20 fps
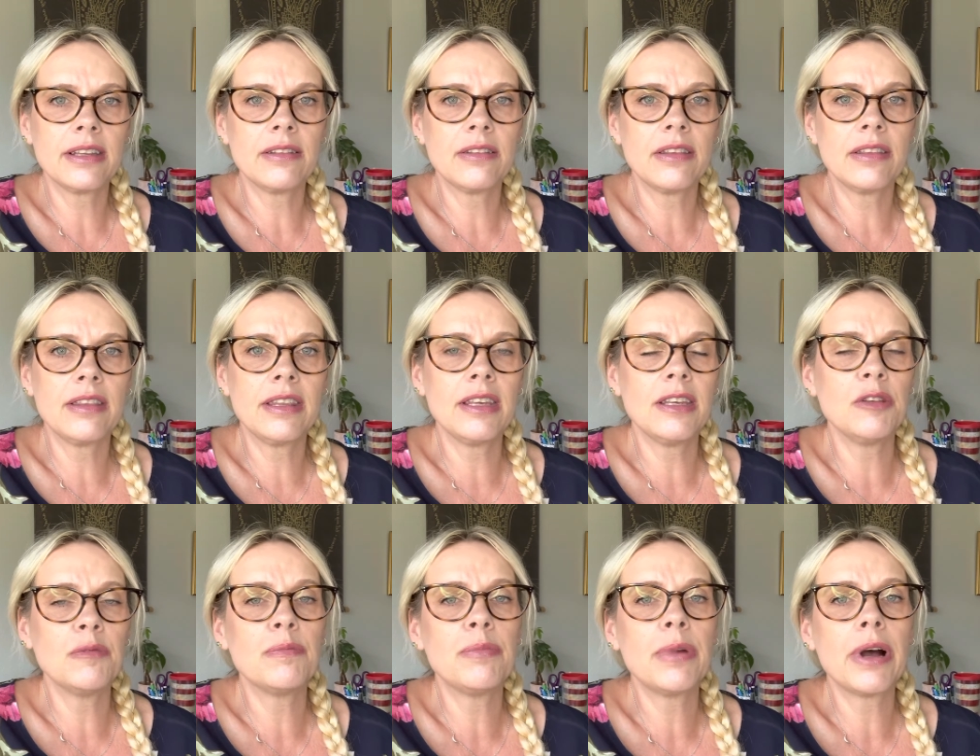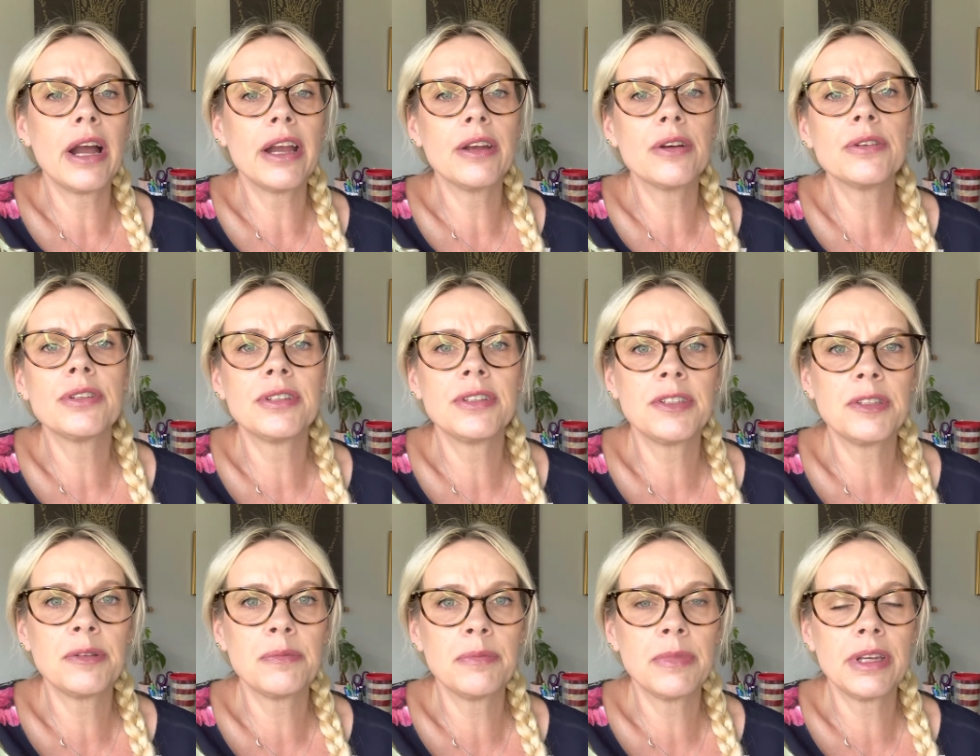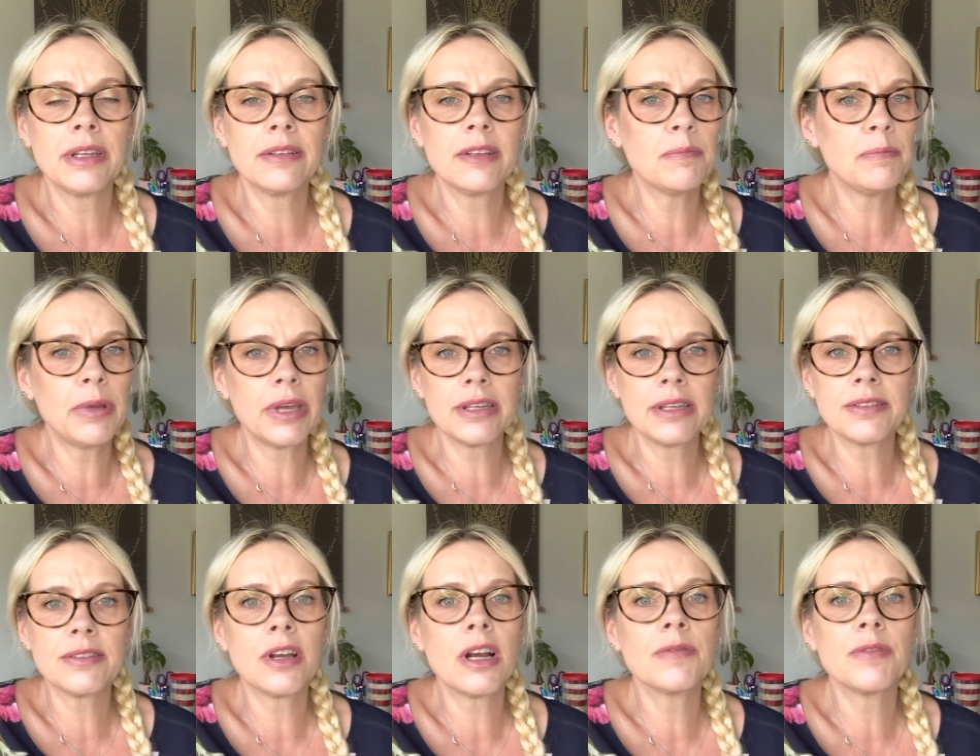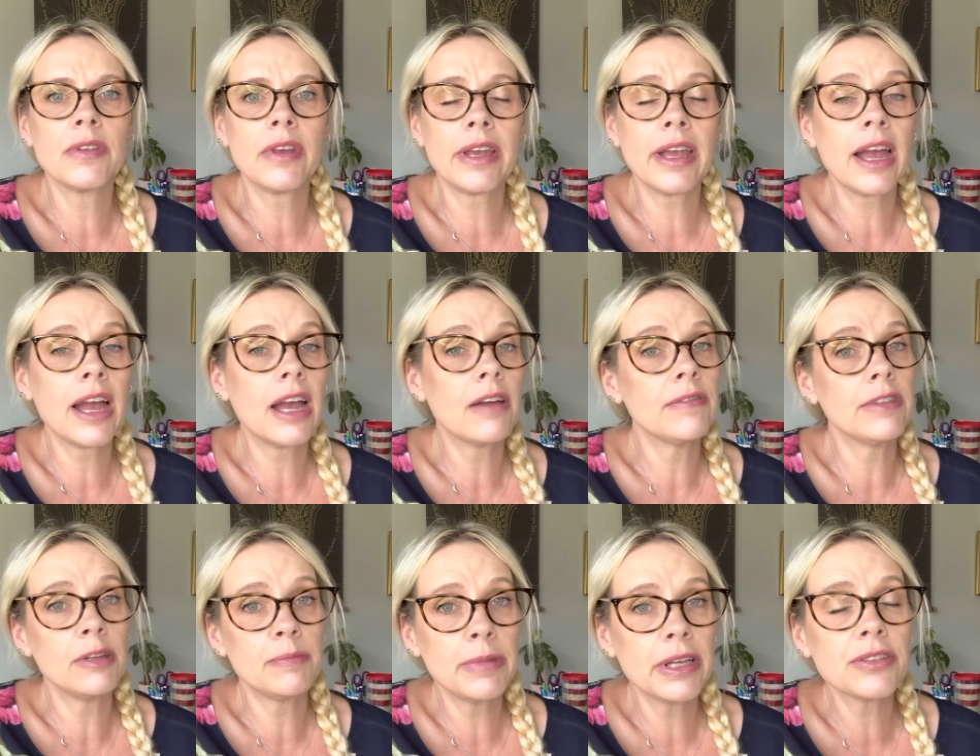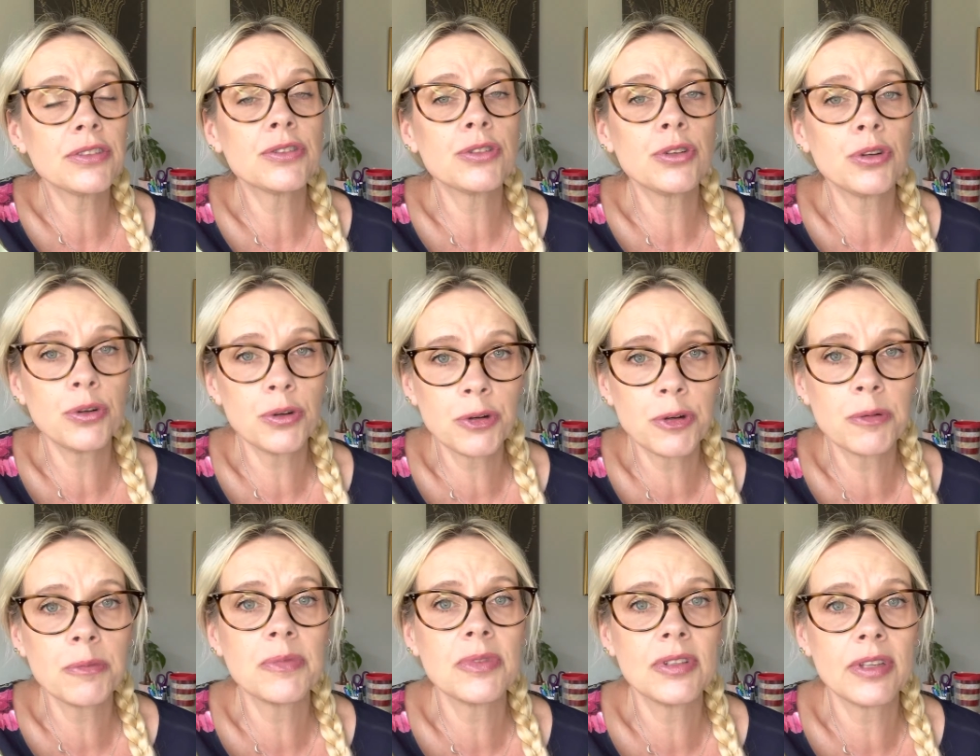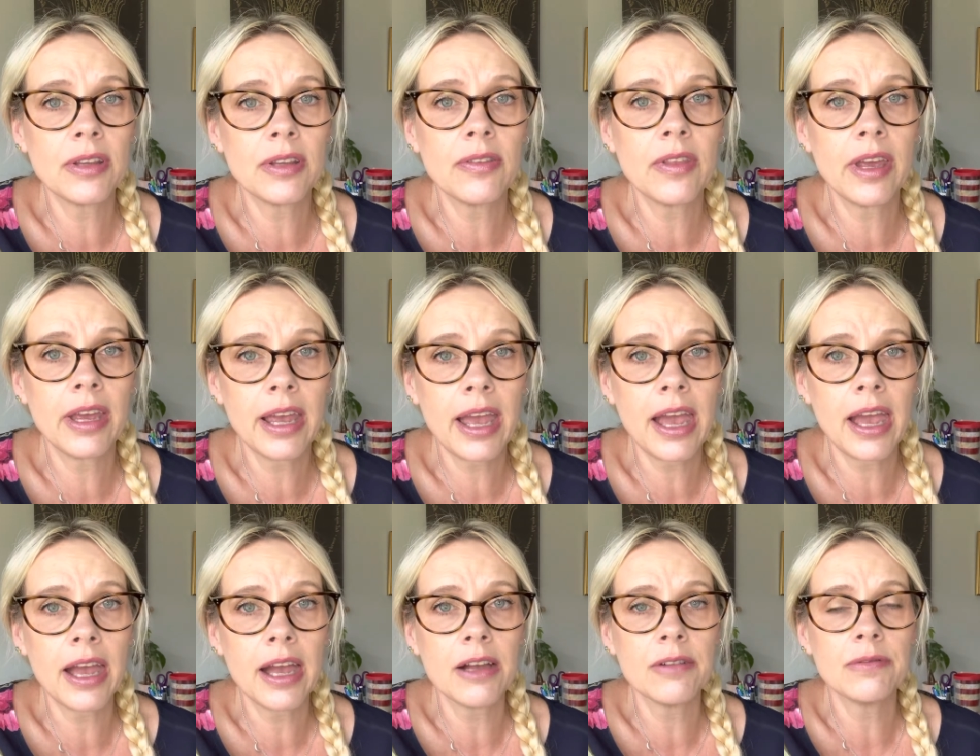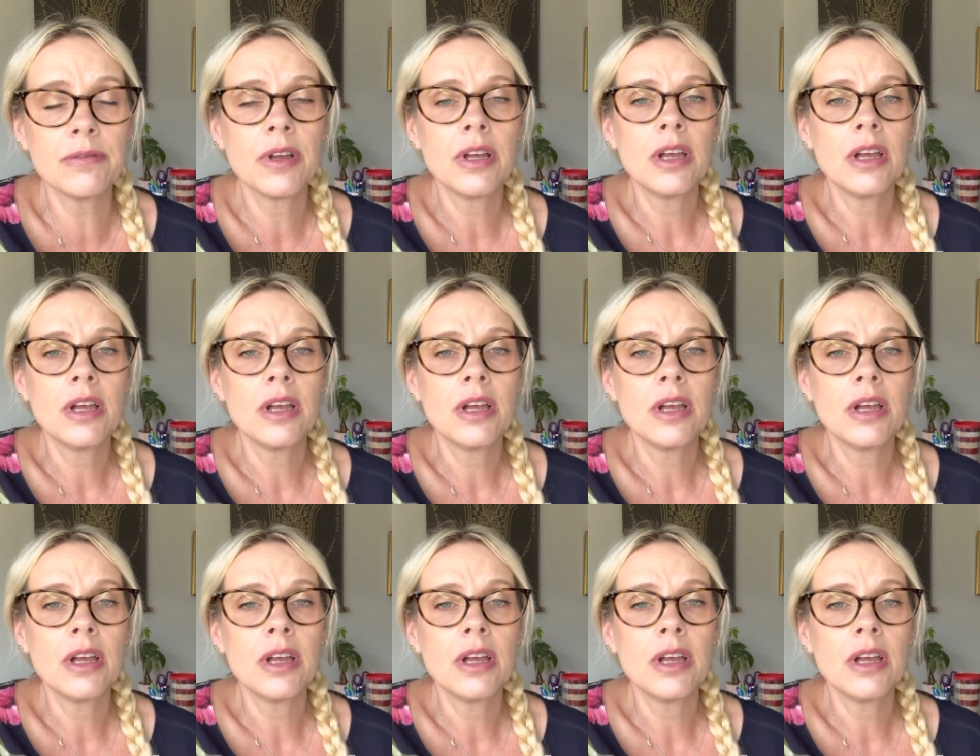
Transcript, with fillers: the buyer to submit the best offer they have and the best terms that they have.